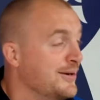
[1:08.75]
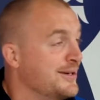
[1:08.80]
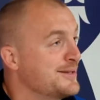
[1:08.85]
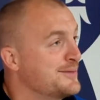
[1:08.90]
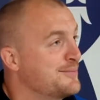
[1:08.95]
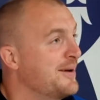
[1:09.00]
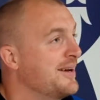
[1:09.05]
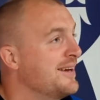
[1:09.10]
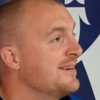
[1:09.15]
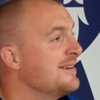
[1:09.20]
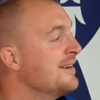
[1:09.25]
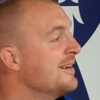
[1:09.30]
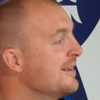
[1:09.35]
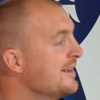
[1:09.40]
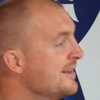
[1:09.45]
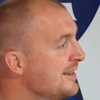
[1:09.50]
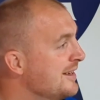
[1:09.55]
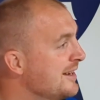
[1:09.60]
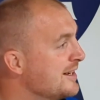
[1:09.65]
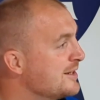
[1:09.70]
it's been
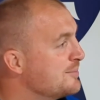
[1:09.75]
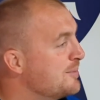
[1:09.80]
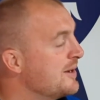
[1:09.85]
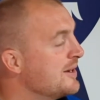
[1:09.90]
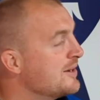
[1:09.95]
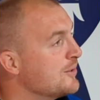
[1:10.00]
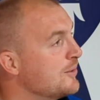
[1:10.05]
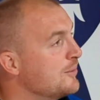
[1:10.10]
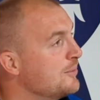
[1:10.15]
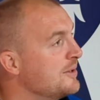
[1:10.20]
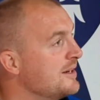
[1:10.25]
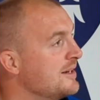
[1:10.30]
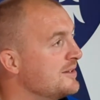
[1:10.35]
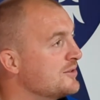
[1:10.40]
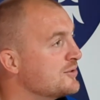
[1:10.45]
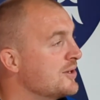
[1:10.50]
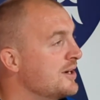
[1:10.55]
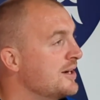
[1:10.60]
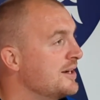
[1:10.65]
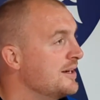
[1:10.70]
it's been coming
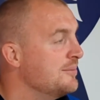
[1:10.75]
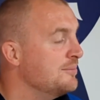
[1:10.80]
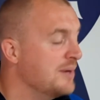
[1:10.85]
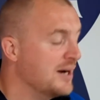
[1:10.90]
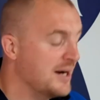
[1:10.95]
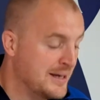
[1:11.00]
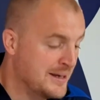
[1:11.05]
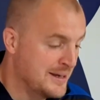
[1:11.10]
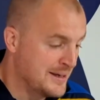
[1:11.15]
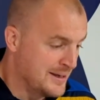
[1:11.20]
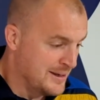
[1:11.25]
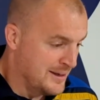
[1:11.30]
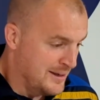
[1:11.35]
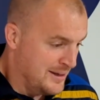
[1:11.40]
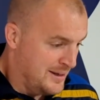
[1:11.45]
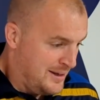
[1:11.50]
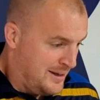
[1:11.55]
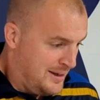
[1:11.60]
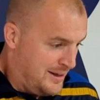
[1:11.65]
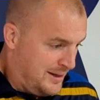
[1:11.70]
and training, but
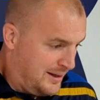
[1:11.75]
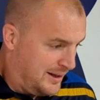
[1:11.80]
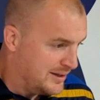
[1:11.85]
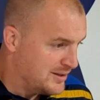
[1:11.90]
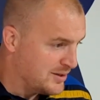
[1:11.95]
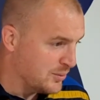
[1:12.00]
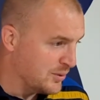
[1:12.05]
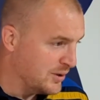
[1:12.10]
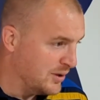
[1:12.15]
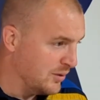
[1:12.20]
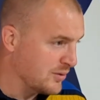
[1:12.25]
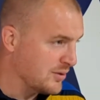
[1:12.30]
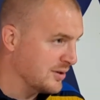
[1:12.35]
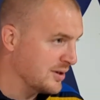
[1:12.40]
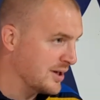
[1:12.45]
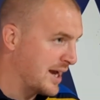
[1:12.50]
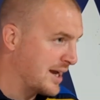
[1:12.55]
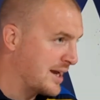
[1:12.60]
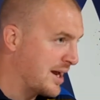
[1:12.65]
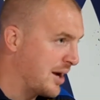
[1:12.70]
listen, we're not
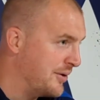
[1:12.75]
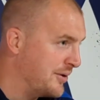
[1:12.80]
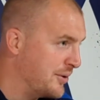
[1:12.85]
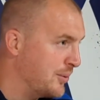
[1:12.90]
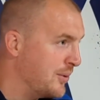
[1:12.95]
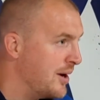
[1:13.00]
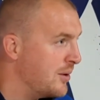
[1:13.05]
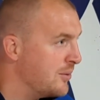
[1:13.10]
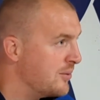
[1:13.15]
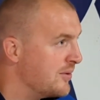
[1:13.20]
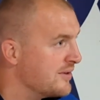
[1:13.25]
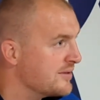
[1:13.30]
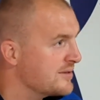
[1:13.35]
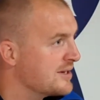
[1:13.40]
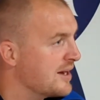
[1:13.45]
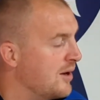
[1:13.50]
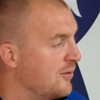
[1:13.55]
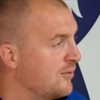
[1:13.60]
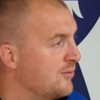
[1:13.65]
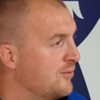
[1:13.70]
going to get carried away with
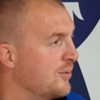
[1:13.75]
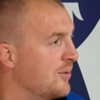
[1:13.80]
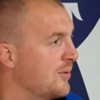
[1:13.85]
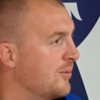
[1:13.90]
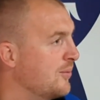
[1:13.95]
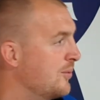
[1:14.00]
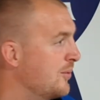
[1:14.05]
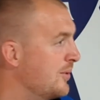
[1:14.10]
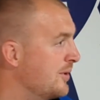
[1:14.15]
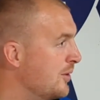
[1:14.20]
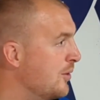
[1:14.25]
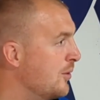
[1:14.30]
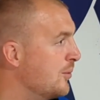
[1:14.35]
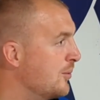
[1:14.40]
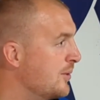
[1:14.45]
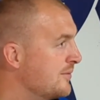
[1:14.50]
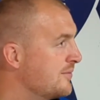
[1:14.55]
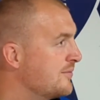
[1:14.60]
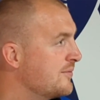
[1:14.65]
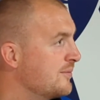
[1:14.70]
ourselves. We know
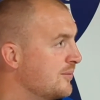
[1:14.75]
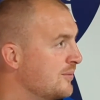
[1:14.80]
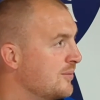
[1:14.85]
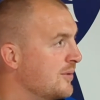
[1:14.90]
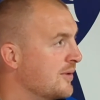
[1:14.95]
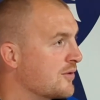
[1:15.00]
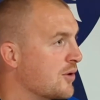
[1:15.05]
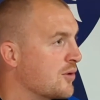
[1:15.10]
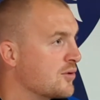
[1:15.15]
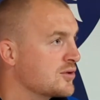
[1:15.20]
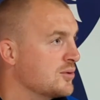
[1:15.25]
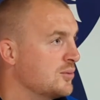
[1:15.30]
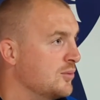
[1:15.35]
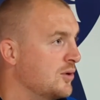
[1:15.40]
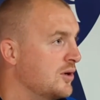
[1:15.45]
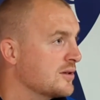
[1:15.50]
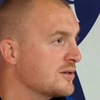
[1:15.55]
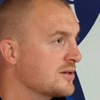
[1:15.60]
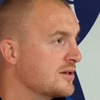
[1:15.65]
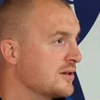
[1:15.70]
we've we've got some
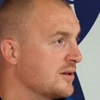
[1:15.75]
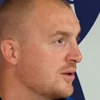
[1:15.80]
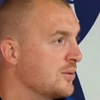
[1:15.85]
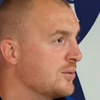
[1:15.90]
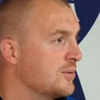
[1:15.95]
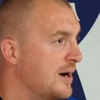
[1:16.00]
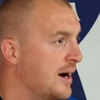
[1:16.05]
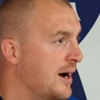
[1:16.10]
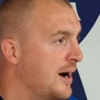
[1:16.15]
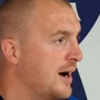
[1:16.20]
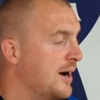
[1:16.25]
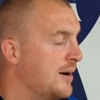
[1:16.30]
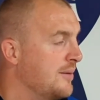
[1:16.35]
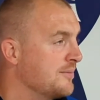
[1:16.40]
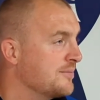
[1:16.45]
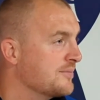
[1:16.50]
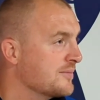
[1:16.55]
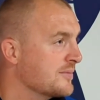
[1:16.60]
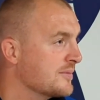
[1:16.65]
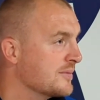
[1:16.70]
work to do.
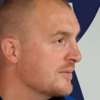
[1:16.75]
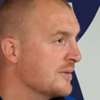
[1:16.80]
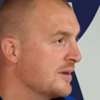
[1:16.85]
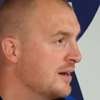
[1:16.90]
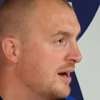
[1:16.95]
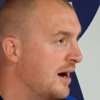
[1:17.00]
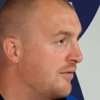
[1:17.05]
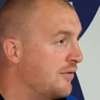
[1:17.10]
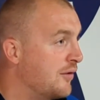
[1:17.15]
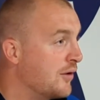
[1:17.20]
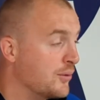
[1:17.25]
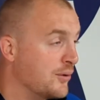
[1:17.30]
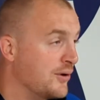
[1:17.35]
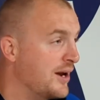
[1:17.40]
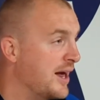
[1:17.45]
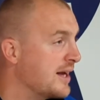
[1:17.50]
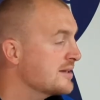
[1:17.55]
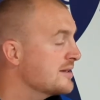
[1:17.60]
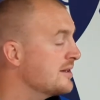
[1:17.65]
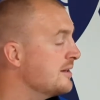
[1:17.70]
Um, I thought it
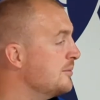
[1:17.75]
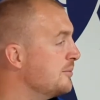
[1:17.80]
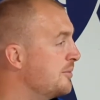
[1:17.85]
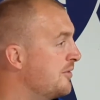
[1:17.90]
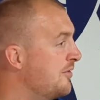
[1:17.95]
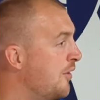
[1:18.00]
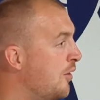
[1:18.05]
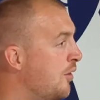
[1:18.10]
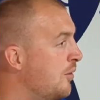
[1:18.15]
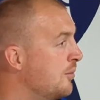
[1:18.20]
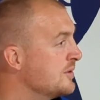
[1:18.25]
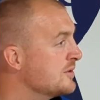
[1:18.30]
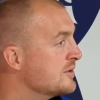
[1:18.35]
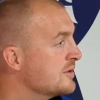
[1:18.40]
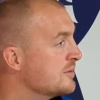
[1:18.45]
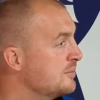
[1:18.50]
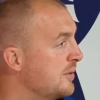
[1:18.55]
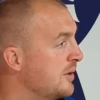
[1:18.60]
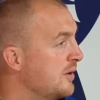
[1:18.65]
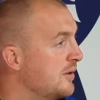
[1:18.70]
was an excellent
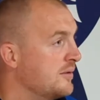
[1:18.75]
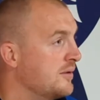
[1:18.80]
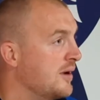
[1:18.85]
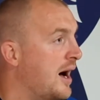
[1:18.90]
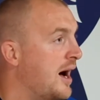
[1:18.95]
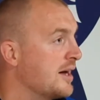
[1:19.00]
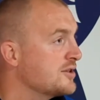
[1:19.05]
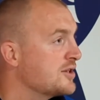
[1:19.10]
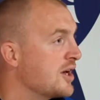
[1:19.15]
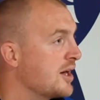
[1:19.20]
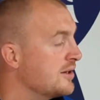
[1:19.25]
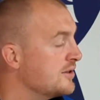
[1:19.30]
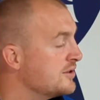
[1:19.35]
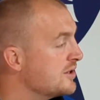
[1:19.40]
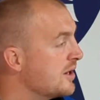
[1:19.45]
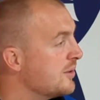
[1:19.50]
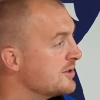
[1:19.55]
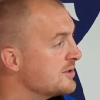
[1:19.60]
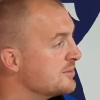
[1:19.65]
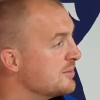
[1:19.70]
performance, but our
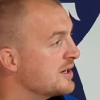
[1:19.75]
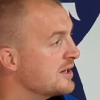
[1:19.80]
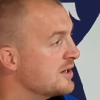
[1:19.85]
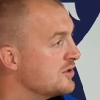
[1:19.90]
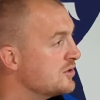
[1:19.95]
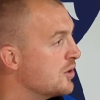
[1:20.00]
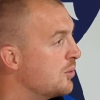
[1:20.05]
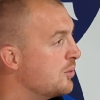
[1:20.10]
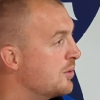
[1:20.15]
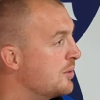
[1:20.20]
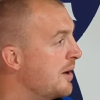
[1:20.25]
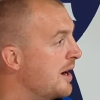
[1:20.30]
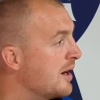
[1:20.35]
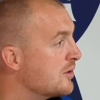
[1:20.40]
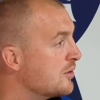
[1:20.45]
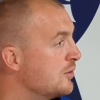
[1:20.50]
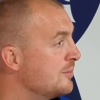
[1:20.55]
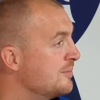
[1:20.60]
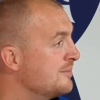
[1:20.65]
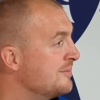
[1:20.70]
challenge now is making sure we
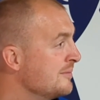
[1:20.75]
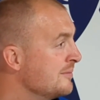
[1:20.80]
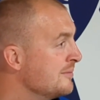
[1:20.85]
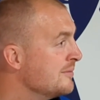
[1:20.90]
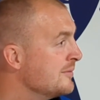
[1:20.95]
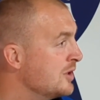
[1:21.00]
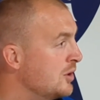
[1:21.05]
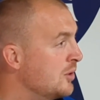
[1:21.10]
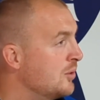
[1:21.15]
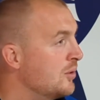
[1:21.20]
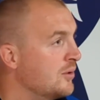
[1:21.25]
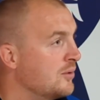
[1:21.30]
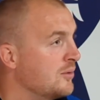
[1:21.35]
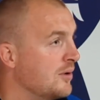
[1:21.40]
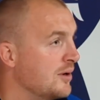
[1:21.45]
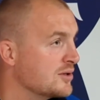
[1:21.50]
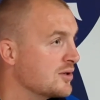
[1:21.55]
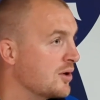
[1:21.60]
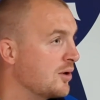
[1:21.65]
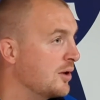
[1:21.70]
back up, you know,
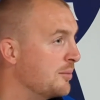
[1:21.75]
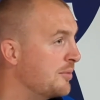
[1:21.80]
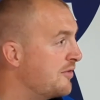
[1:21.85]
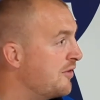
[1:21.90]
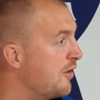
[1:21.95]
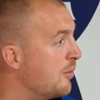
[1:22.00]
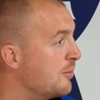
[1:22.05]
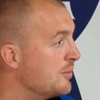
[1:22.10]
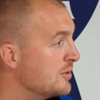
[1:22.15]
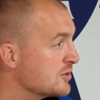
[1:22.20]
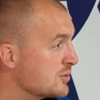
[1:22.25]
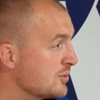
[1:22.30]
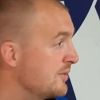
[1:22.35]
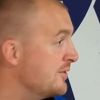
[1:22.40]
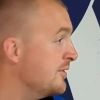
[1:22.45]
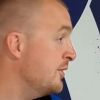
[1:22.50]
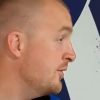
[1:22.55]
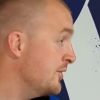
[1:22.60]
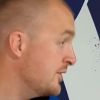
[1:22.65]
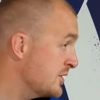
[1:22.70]
a solid performance
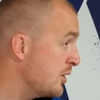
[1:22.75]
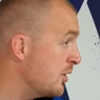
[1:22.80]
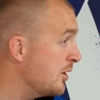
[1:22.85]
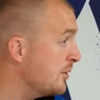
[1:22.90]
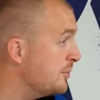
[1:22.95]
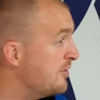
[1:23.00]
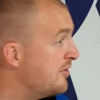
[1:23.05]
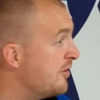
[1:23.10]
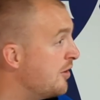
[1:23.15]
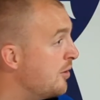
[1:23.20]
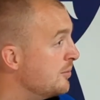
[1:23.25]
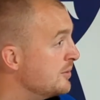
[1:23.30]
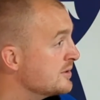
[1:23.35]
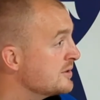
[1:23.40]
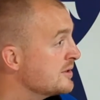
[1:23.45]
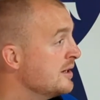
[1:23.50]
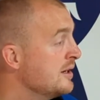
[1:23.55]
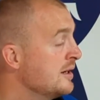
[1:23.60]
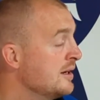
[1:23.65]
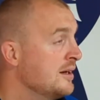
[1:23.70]
with another solid
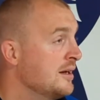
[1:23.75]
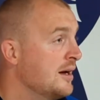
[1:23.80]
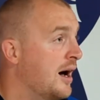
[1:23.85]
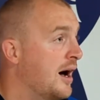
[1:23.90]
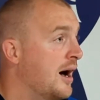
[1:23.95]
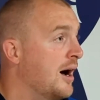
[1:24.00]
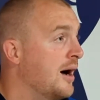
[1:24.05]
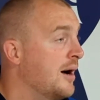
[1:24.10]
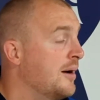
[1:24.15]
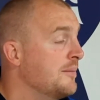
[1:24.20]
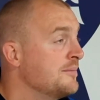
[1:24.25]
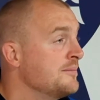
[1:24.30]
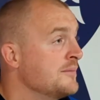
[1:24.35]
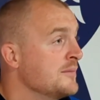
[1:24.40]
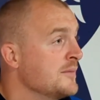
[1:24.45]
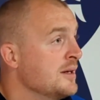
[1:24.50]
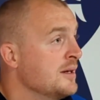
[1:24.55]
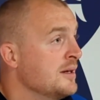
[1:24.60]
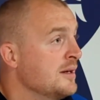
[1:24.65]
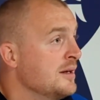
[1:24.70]
performance. Um,
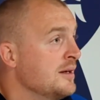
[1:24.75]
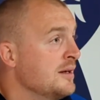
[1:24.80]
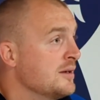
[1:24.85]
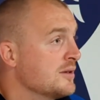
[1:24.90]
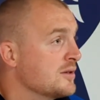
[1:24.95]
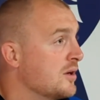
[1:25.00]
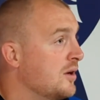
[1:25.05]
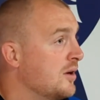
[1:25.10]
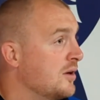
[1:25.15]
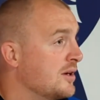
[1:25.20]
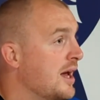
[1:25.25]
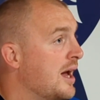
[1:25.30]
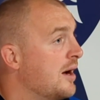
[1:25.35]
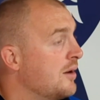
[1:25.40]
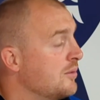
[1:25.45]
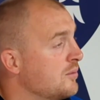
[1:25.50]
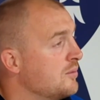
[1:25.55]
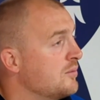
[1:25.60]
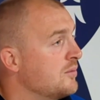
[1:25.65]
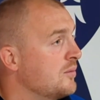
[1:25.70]
so
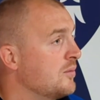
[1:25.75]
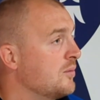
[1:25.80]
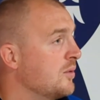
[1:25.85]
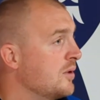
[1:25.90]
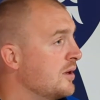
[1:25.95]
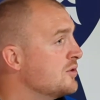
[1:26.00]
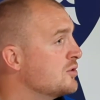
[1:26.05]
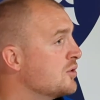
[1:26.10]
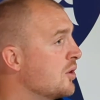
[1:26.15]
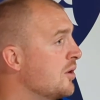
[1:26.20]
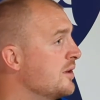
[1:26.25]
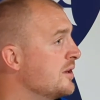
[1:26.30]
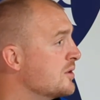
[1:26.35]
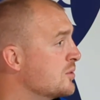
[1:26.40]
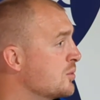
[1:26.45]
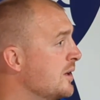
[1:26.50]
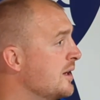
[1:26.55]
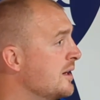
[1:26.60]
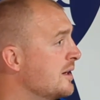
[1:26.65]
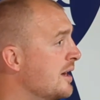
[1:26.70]
yeah, we'll enjoy
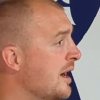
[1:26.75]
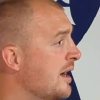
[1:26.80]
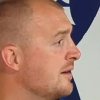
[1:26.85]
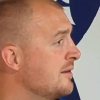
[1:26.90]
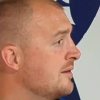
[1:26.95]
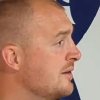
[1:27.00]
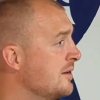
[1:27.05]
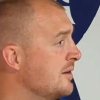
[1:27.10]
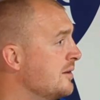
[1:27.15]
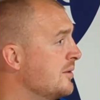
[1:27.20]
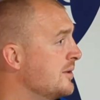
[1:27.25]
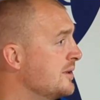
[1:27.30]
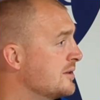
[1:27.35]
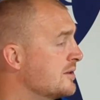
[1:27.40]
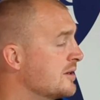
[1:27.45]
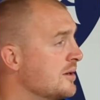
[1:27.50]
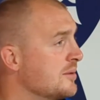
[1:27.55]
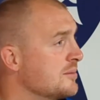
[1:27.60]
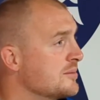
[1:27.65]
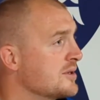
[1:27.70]
this weekend. You know,
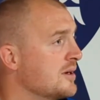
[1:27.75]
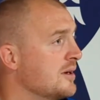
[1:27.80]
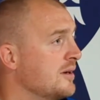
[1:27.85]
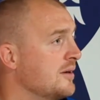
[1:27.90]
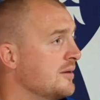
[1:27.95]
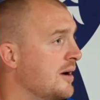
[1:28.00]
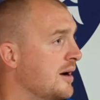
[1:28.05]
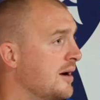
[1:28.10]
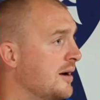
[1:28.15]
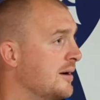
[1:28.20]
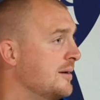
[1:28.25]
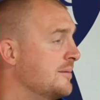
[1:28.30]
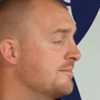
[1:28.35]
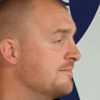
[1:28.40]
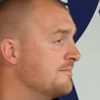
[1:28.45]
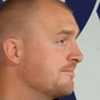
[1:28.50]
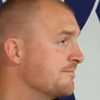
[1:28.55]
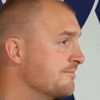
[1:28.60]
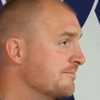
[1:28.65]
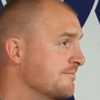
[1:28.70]
in terms of
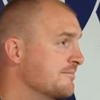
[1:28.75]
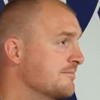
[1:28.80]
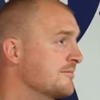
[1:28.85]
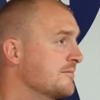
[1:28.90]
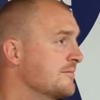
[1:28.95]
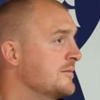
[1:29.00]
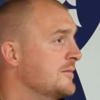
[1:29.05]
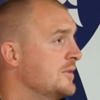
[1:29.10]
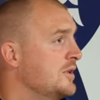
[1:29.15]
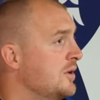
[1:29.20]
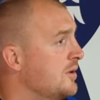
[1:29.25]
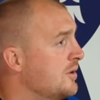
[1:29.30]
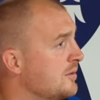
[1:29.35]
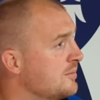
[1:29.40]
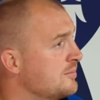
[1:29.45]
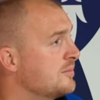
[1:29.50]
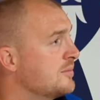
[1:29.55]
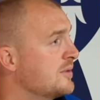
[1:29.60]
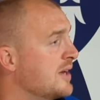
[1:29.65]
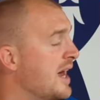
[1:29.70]
um, you
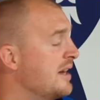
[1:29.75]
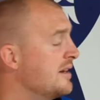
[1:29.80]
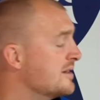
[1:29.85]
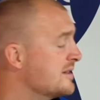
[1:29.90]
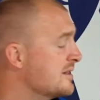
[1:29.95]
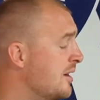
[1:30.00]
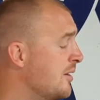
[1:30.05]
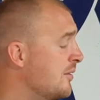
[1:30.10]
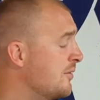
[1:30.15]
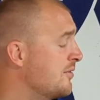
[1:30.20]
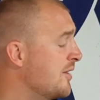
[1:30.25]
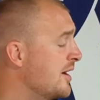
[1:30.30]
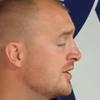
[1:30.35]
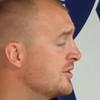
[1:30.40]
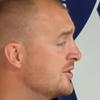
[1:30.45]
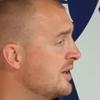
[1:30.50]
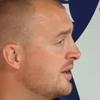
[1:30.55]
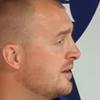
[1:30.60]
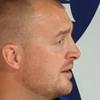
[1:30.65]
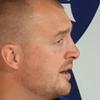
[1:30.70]
know getting ourselves
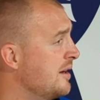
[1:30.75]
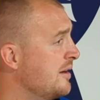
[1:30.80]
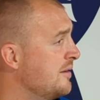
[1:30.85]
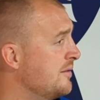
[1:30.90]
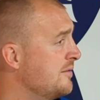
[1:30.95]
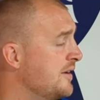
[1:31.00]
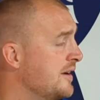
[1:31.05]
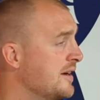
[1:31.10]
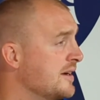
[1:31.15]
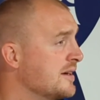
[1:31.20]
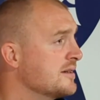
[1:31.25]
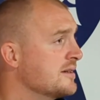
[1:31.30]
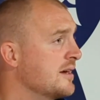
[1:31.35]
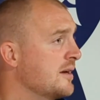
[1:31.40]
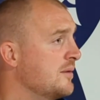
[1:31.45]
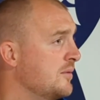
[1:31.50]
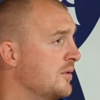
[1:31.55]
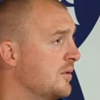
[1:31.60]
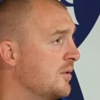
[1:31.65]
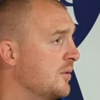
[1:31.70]
fresh and, and things,
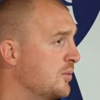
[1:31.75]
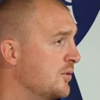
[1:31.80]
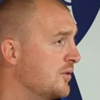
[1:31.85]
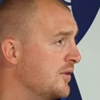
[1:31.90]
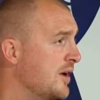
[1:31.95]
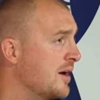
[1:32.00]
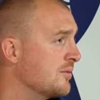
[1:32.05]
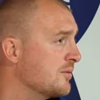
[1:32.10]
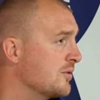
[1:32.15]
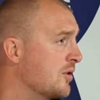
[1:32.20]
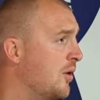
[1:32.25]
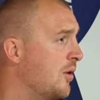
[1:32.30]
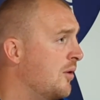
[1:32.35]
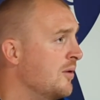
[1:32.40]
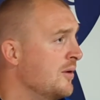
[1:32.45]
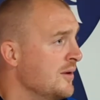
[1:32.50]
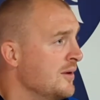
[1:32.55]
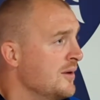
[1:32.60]
and, and we haven't got